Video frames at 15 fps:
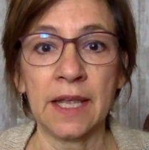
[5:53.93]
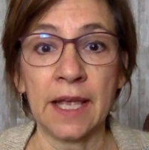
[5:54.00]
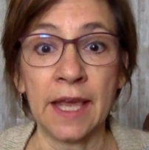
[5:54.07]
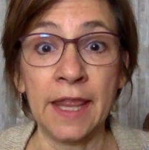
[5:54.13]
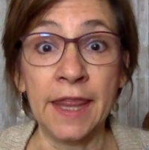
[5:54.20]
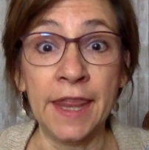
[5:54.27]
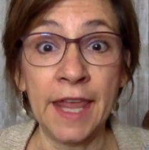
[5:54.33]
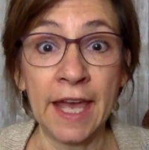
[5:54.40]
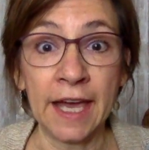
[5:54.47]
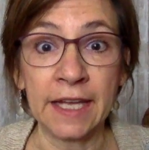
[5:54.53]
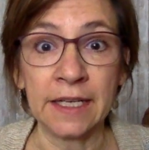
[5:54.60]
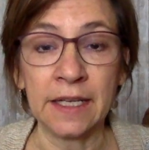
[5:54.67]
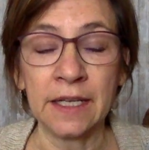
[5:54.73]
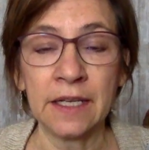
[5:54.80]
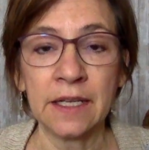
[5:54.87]
and
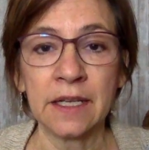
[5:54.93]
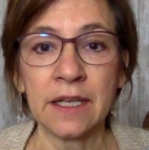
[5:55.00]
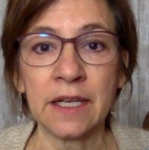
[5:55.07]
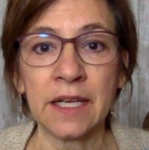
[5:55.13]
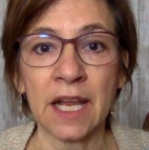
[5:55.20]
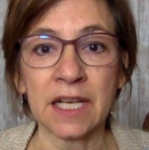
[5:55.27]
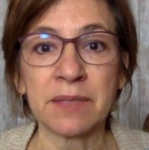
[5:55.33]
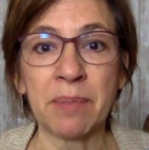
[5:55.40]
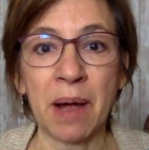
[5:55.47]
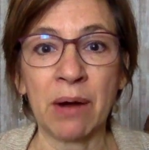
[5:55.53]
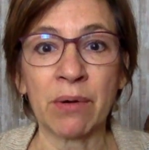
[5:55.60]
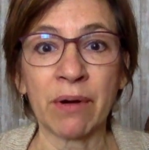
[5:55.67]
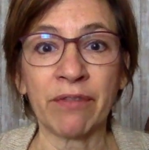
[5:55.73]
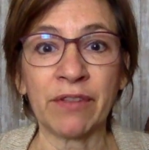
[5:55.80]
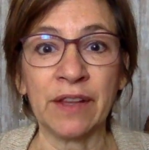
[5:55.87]
then connect
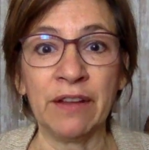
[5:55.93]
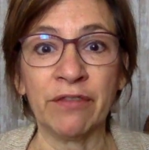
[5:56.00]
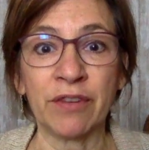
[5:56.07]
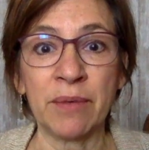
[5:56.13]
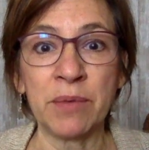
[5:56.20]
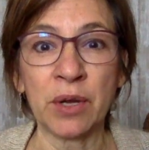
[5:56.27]
powerfully from